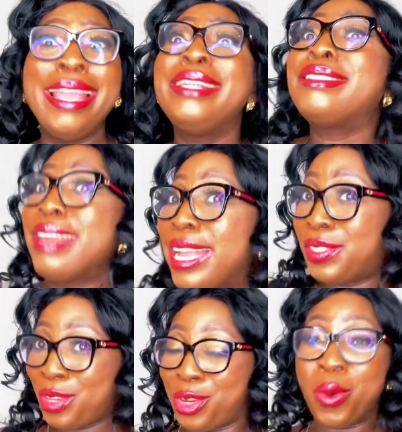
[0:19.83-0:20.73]
In today's
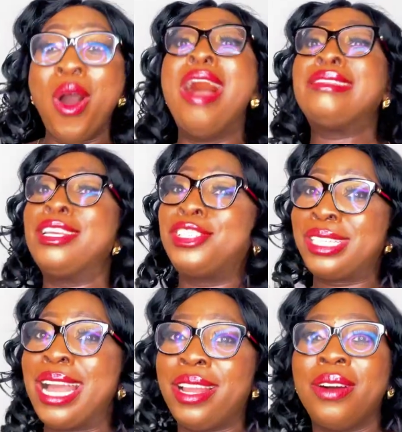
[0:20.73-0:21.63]
video on this
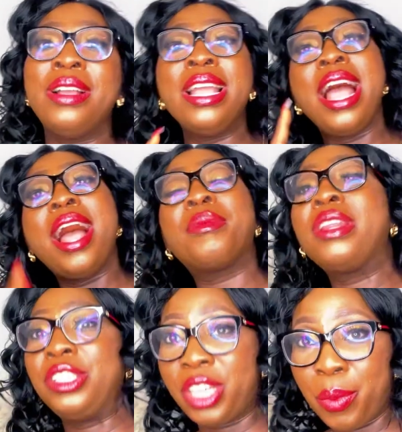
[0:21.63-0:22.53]
channel, I'm going to
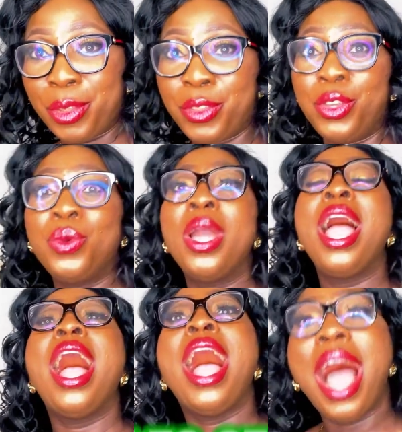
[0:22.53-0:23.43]
share with you
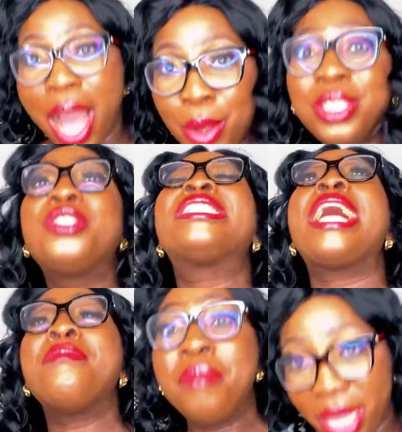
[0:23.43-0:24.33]
how to
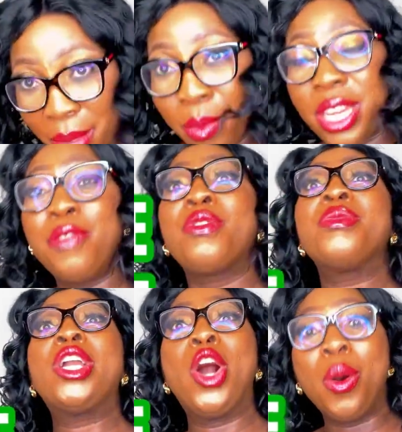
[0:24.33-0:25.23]
start making money from the
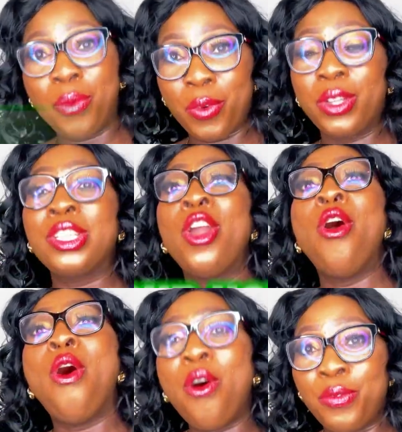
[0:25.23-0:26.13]
comfort
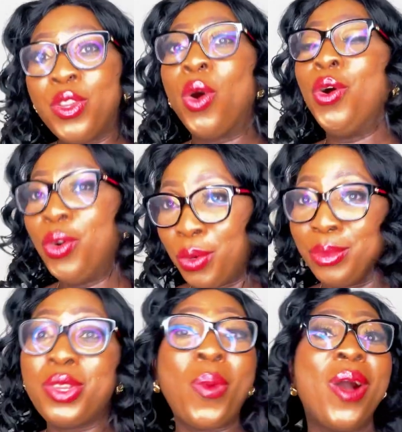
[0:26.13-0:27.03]
of your home.
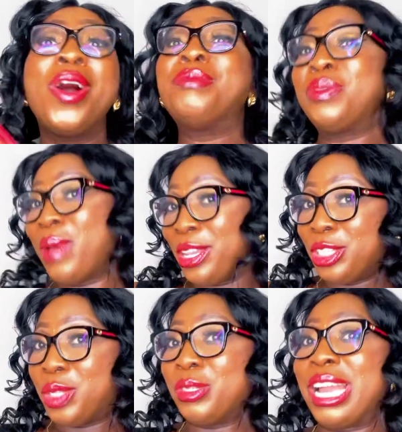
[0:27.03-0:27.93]
So welcome to my
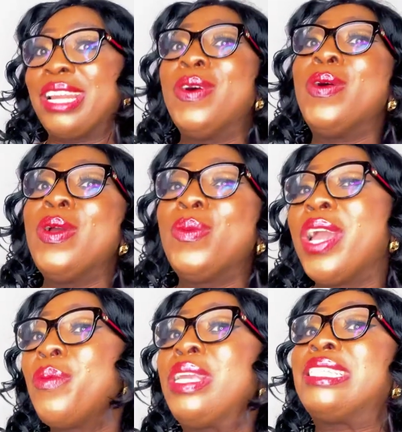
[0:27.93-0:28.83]
YouTube channel where
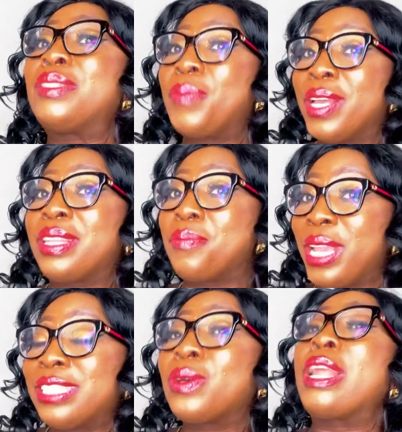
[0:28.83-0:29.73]
we spill the
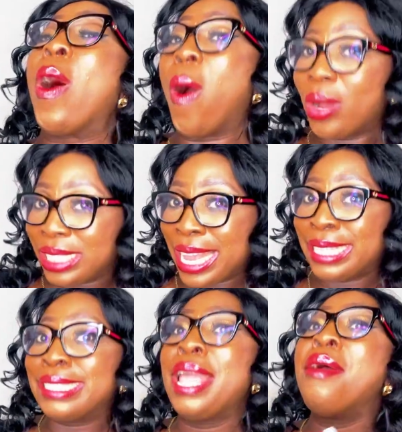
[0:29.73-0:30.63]
beans on the
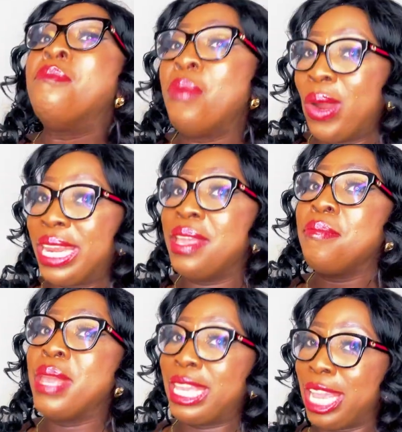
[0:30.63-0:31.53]
hottest
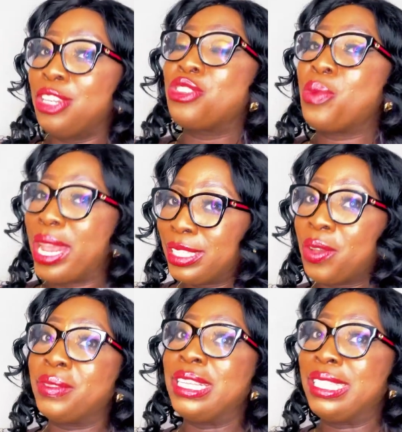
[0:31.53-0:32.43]
money-making trends of
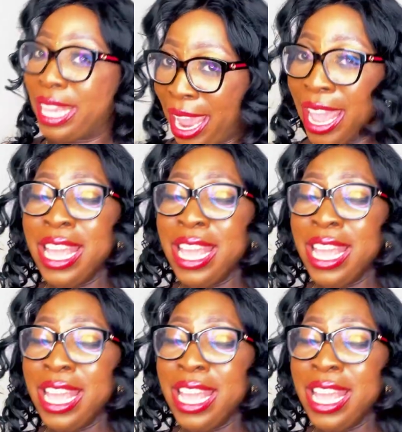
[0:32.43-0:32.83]
this year.